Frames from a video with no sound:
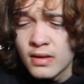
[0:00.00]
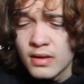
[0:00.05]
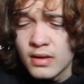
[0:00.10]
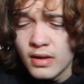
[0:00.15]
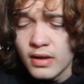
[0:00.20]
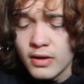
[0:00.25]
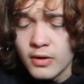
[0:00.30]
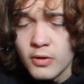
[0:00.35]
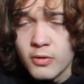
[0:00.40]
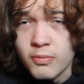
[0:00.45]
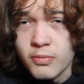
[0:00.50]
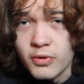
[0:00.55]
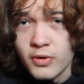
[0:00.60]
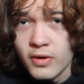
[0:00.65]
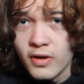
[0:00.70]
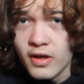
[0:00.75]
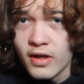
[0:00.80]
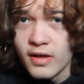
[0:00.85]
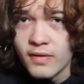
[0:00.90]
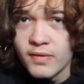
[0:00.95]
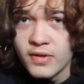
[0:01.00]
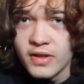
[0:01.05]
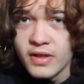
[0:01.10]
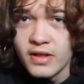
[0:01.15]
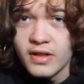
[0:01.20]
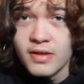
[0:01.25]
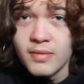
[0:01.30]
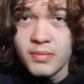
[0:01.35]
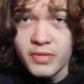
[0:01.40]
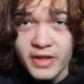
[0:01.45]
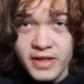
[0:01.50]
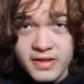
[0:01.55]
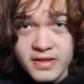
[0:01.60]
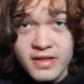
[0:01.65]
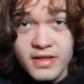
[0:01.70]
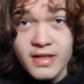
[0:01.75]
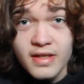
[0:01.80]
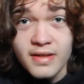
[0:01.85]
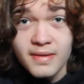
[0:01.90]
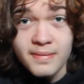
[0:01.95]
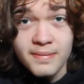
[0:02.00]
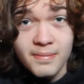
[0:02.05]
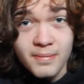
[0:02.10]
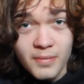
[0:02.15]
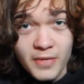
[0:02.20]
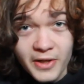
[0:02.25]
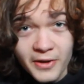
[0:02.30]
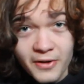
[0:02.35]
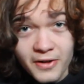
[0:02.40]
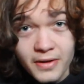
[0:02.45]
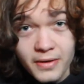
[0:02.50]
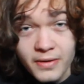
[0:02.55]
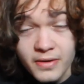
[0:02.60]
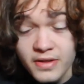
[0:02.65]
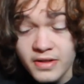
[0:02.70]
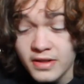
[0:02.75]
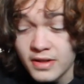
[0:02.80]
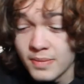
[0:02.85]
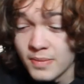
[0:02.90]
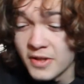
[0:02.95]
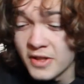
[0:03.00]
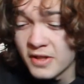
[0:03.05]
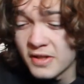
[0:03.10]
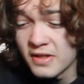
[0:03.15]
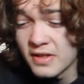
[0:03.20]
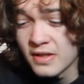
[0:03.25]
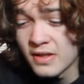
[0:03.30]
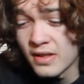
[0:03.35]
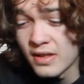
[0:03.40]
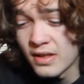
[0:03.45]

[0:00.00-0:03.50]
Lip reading: I hope you are having a blessed and Merry Christmas.